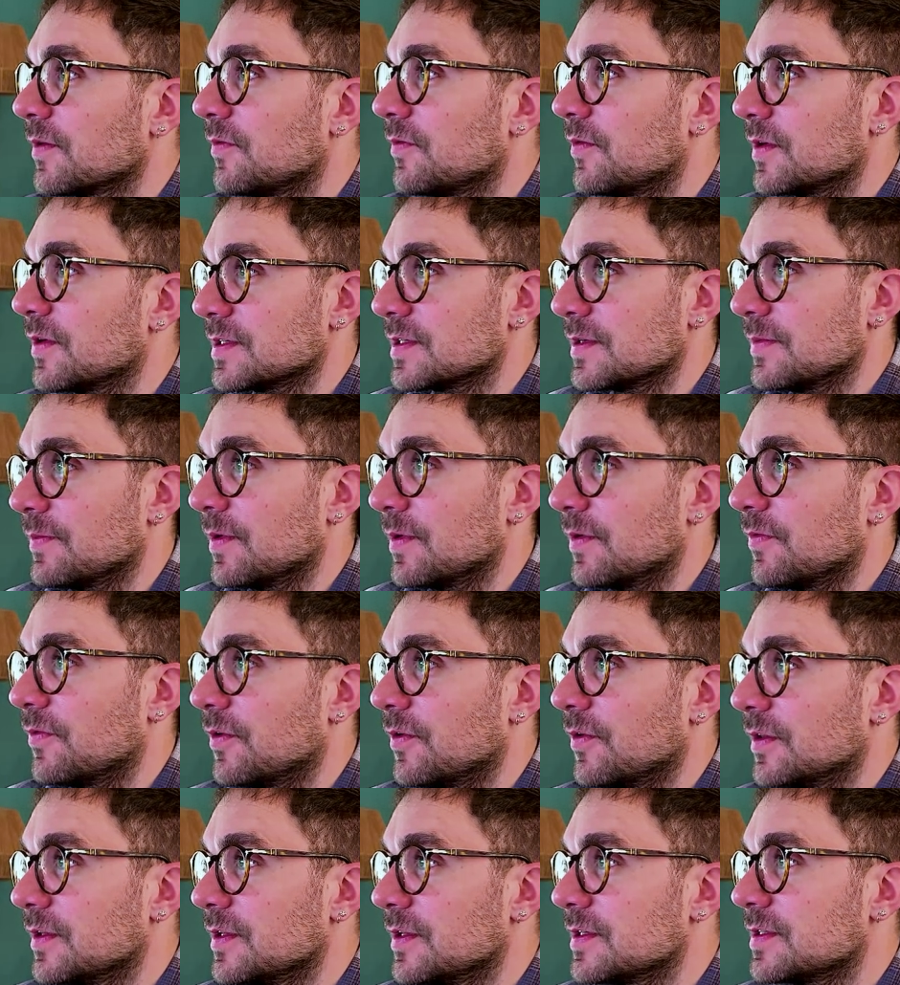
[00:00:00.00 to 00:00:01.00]
For example,
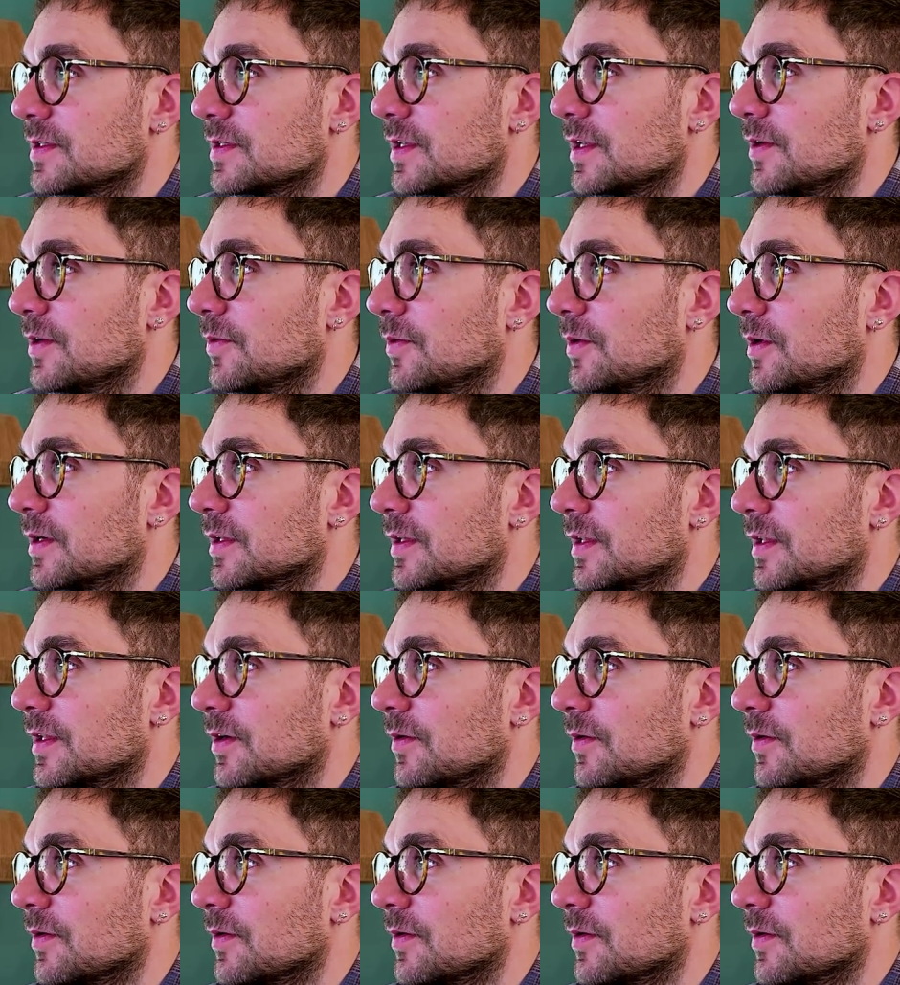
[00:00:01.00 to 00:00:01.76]
for this keyword, the